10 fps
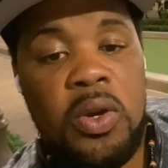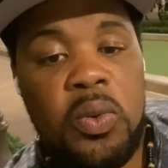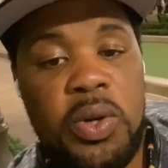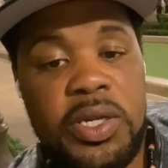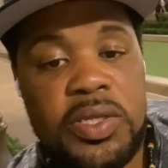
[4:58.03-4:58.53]

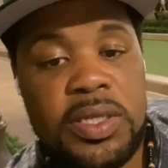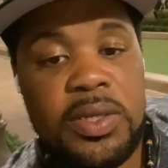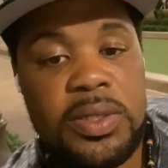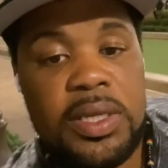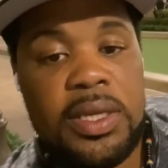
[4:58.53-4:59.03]
what your
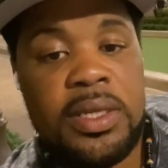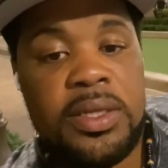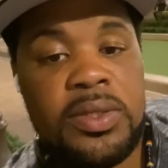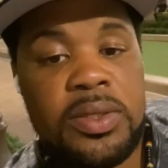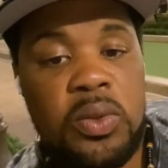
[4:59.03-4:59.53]
skill set
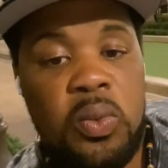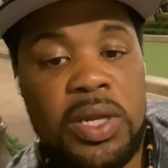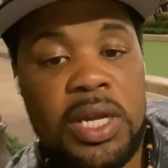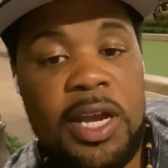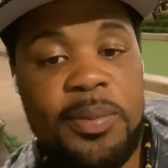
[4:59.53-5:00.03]
is, what
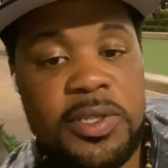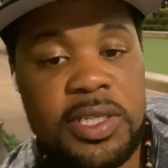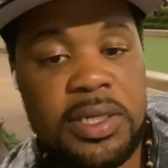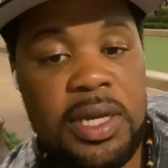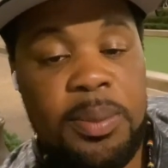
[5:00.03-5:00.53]

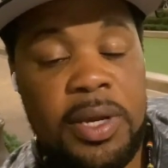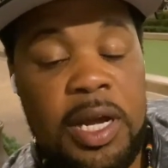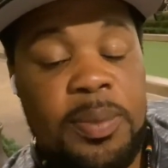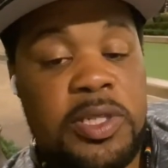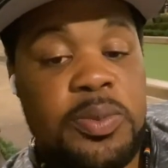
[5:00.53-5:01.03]

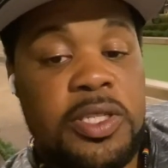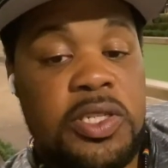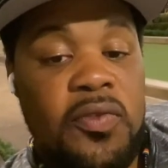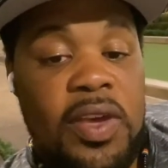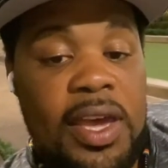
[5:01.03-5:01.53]
accomplishments
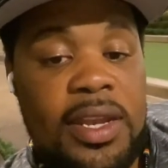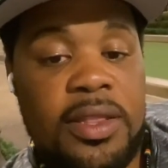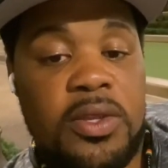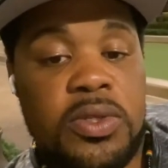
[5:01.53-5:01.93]
you've had at those